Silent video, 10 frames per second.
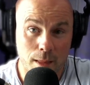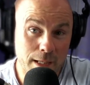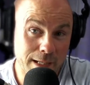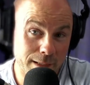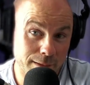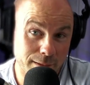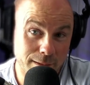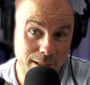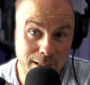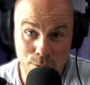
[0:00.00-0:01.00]

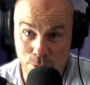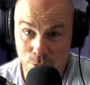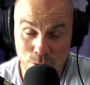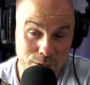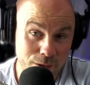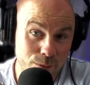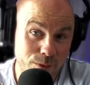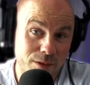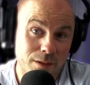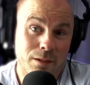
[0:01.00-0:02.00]
and out through your nose.